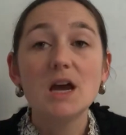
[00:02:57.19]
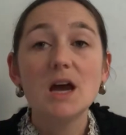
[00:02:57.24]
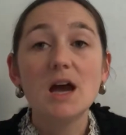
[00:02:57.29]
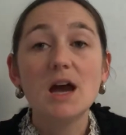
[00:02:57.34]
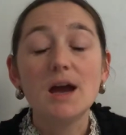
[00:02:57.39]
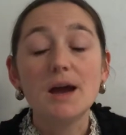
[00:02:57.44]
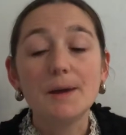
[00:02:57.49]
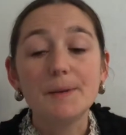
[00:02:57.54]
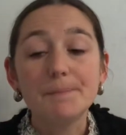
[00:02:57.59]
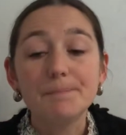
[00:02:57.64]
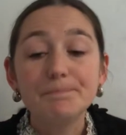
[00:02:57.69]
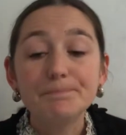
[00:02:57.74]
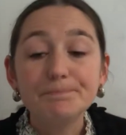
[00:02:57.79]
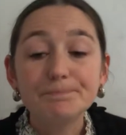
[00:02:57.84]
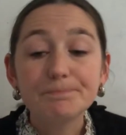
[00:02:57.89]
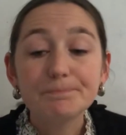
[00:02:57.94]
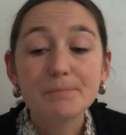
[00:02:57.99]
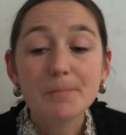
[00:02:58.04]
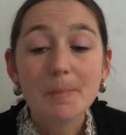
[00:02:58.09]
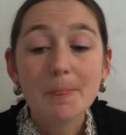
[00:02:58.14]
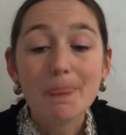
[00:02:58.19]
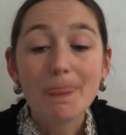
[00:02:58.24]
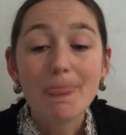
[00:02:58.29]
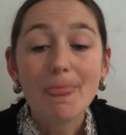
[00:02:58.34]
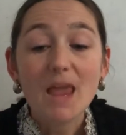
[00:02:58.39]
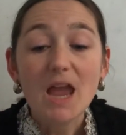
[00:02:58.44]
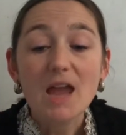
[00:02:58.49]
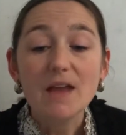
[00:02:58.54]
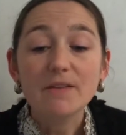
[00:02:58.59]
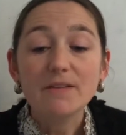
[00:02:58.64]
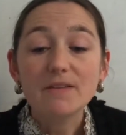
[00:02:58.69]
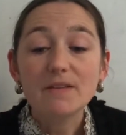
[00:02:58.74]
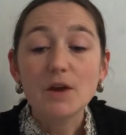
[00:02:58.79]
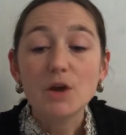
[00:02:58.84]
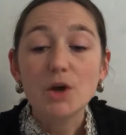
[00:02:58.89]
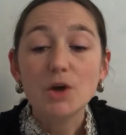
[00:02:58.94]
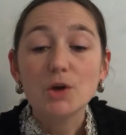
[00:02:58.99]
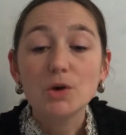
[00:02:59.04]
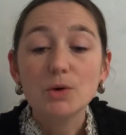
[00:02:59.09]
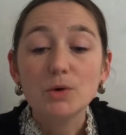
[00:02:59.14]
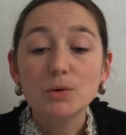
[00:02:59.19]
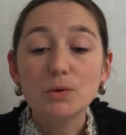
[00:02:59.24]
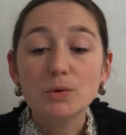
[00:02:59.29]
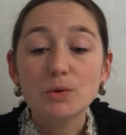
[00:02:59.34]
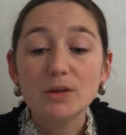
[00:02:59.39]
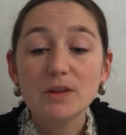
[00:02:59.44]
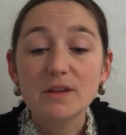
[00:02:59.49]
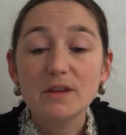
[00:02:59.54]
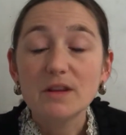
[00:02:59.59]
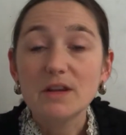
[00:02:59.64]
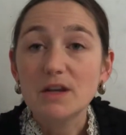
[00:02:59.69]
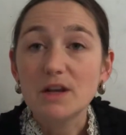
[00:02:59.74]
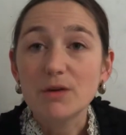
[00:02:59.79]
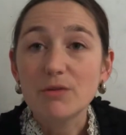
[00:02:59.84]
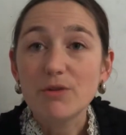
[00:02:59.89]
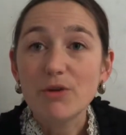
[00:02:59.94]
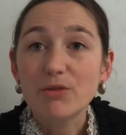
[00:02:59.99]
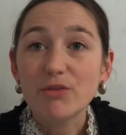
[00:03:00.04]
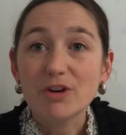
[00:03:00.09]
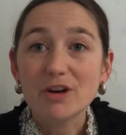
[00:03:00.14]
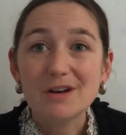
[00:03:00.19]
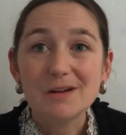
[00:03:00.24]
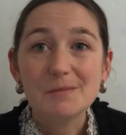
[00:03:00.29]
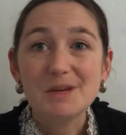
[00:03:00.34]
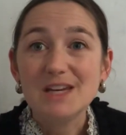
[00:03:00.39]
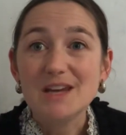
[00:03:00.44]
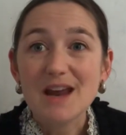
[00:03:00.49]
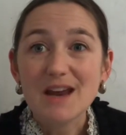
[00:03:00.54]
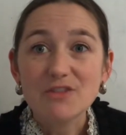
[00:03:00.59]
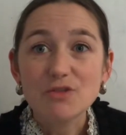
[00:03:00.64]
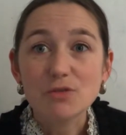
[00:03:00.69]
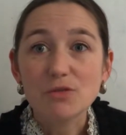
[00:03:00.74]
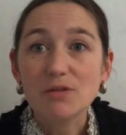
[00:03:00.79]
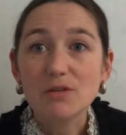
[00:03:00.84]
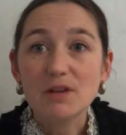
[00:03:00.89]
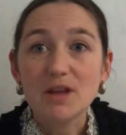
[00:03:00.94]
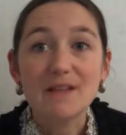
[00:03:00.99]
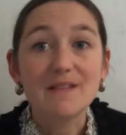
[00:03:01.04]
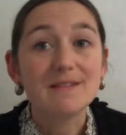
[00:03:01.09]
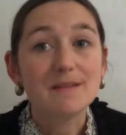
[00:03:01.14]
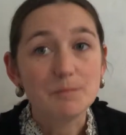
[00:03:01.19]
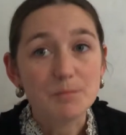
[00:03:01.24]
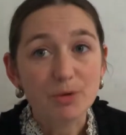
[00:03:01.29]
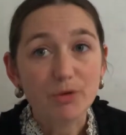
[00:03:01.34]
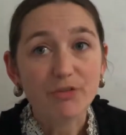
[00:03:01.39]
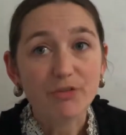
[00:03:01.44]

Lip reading: And so, those are going to be natural and simple